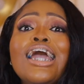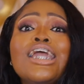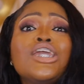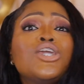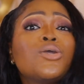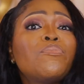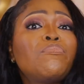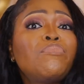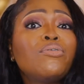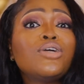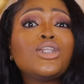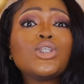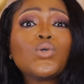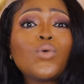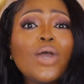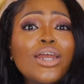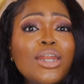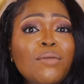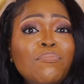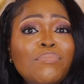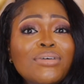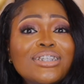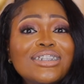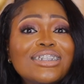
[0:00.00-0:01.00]
You put
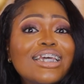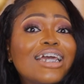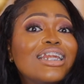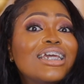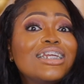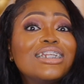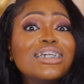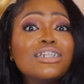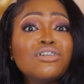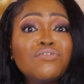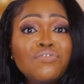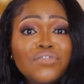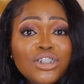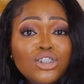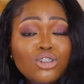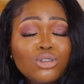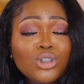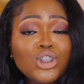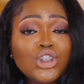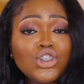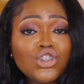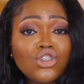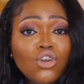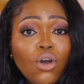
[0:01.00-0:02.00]
20% in individual
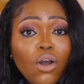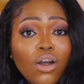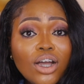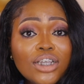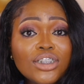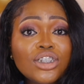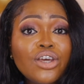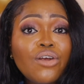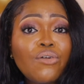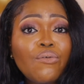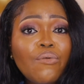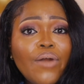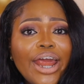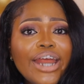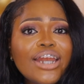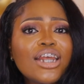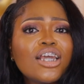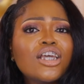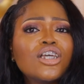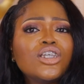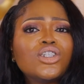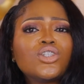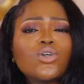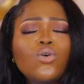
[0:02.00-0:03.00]
stocks, right?
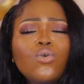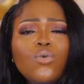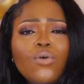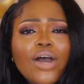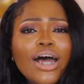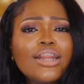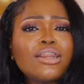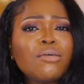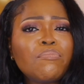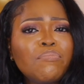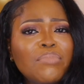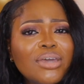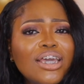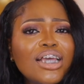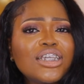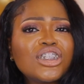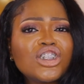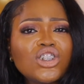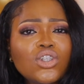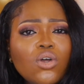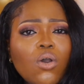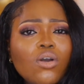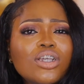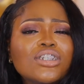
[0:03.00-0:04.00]
So what are the biggest
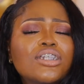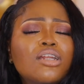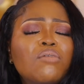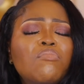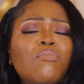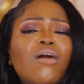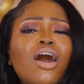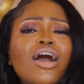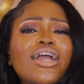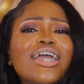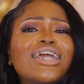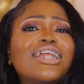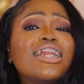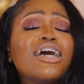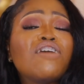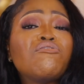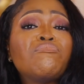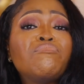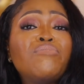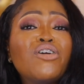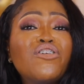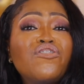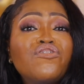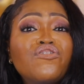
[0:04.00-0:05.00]
stocks in the market that
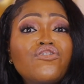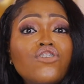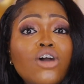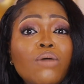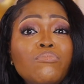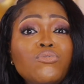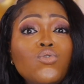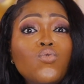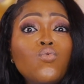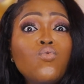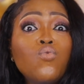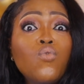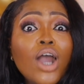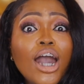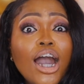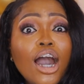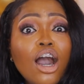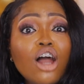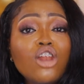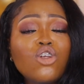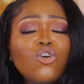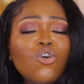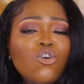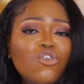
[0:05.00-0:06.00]
have performed
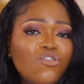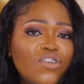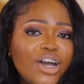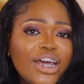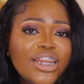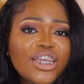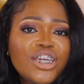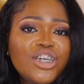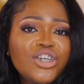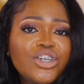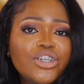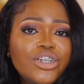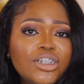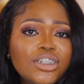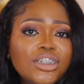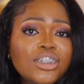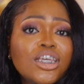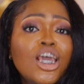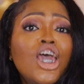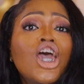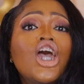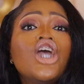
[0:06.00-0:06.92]
well over the years?